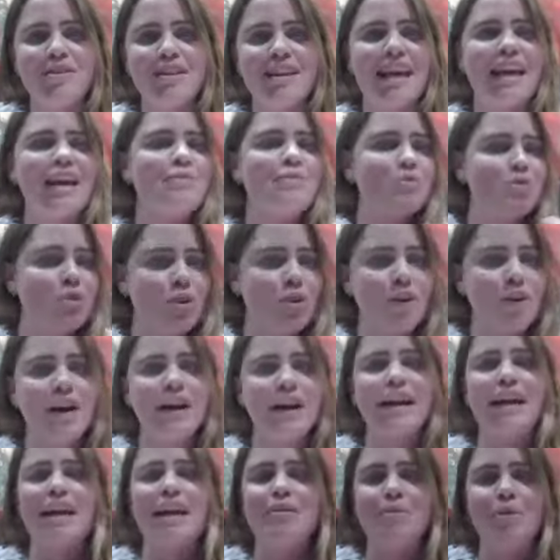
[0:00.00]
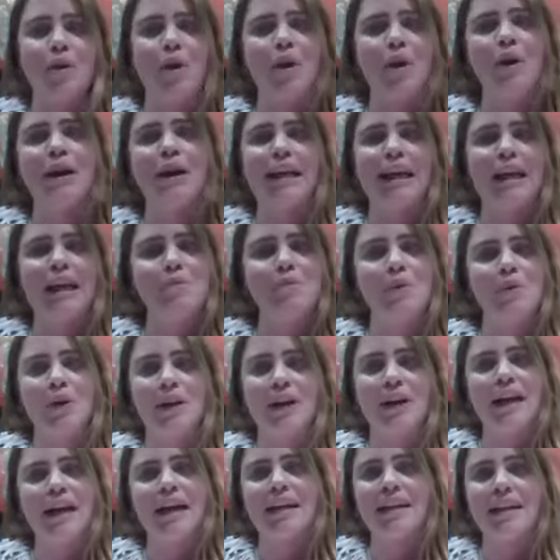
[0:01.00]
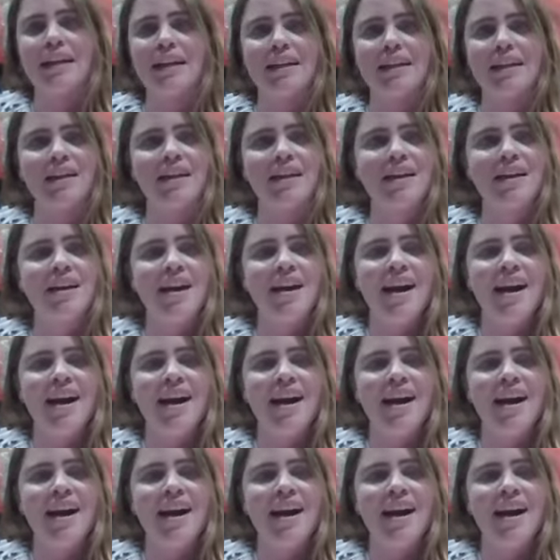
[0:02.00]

keep drawing, keep going, keep creating.